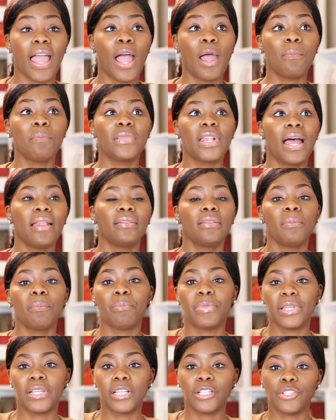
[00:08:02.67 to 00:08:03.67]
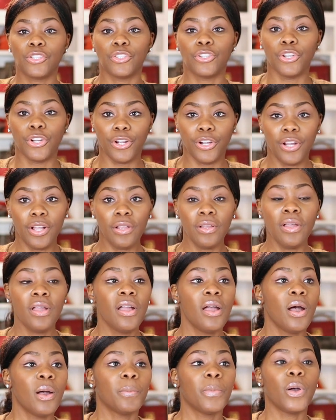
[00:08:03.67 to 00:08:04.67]
I'm not the biggest girl,
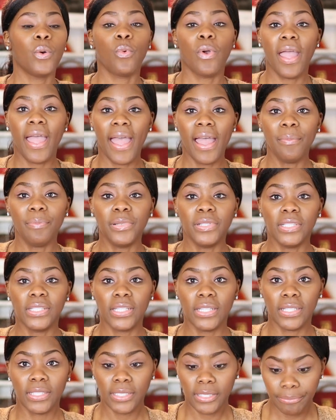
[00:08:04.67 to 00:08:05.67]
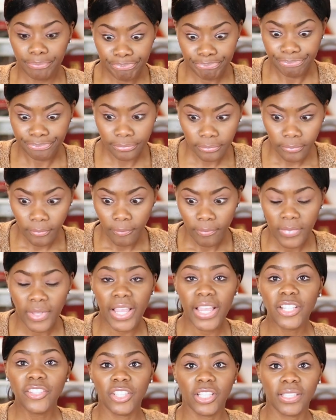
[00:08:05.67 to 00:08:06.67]
but what happens is
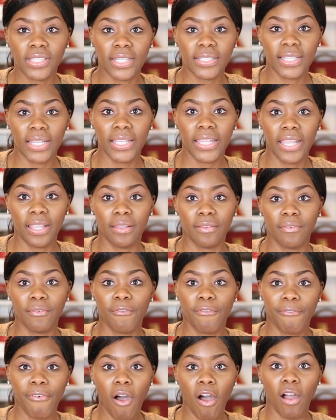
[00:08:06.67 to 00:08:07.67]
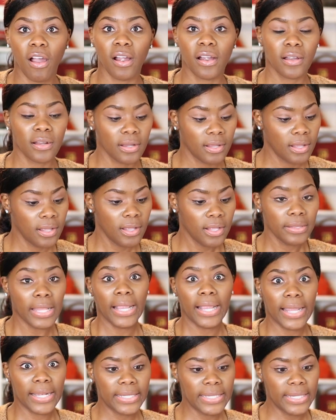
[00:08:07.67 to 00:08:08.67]
it just doesn't get far
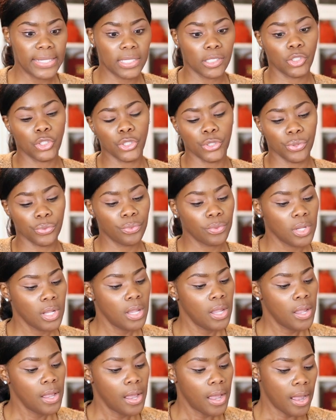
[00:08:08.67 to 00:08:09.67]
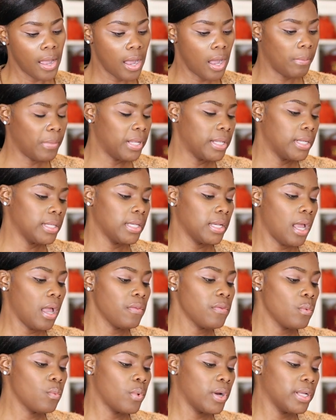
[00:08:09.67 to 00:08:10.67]
like I need it to. Um, and then the
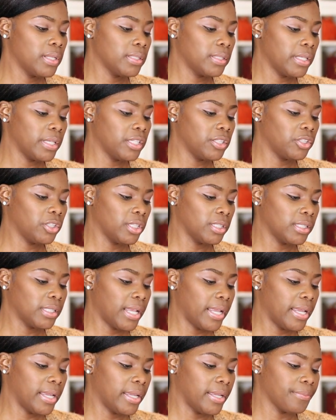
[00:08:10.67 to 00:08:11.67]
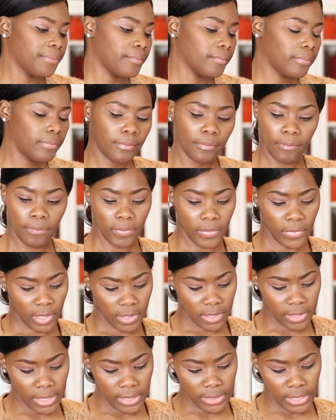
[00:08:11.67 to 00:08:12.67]
other ones, it's just a,
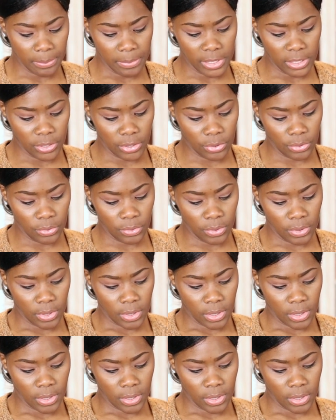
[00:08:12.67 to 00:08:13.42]
did they send me two?